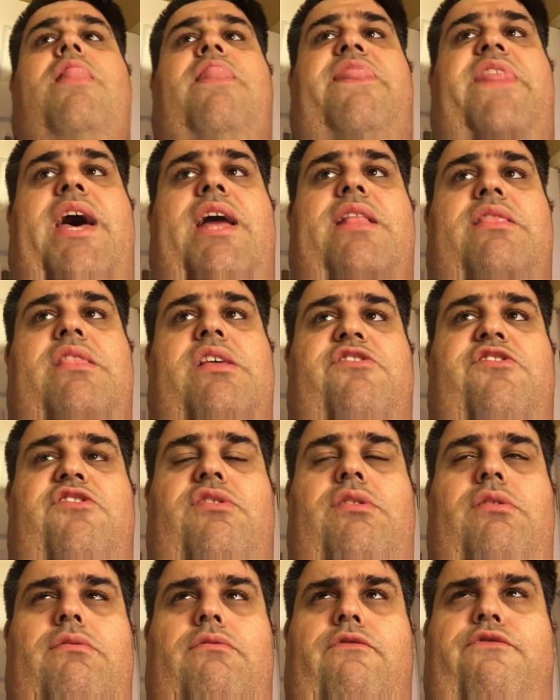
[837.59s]
that
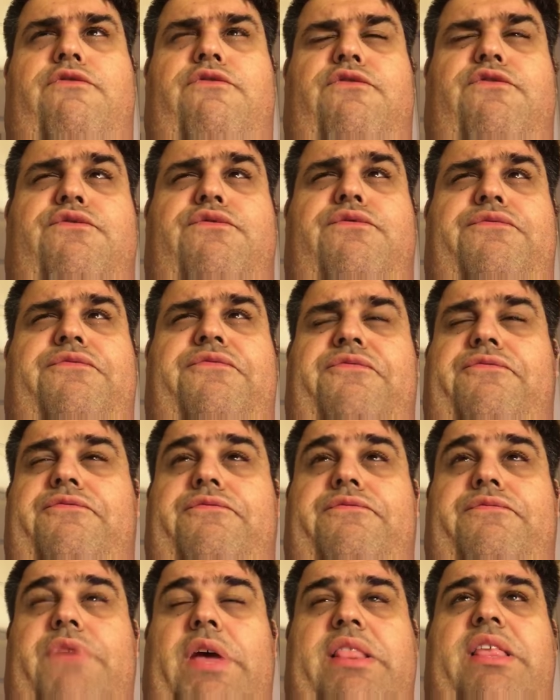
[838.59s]

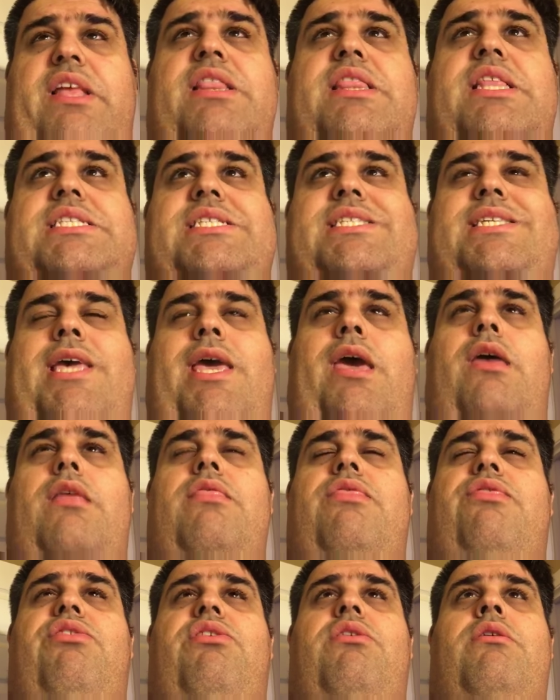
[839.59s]
I think the
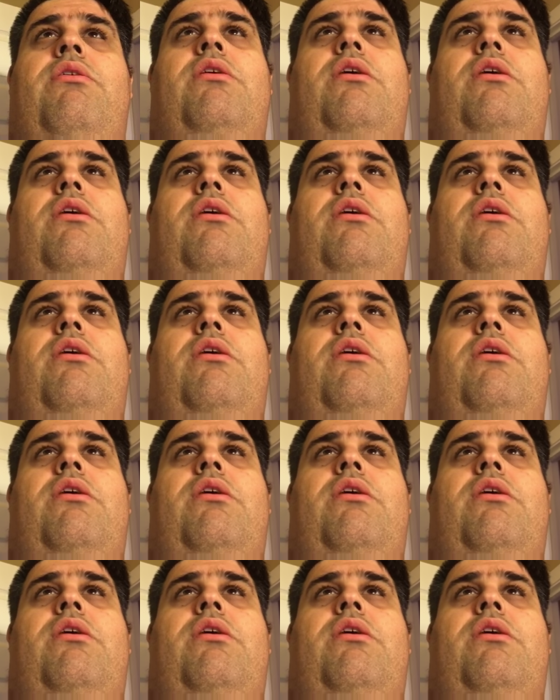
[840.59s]
10th